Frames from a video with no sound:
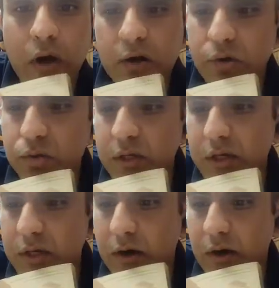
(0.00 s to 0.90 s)
would I do
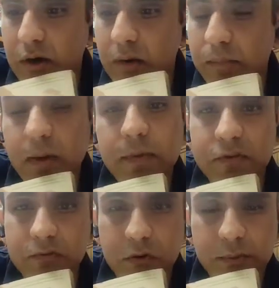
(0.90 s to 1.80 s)
the big
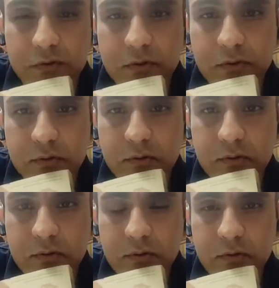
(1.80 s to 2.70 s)
picture formation?
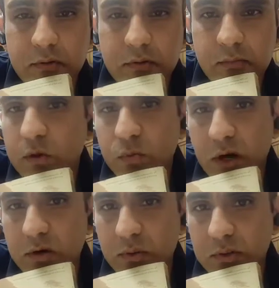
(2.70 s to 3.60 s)
What
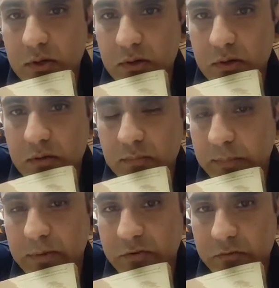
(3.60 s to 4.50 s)
would I do in that
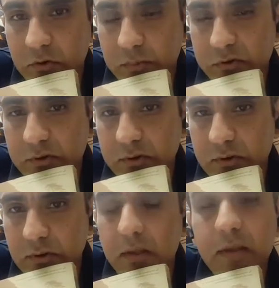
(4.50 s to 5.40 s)
big picture formation?
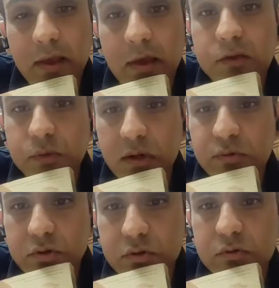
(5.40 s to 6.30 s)
Here is what
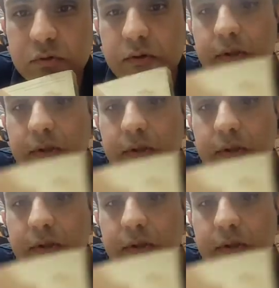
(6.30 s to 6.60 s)
I would do.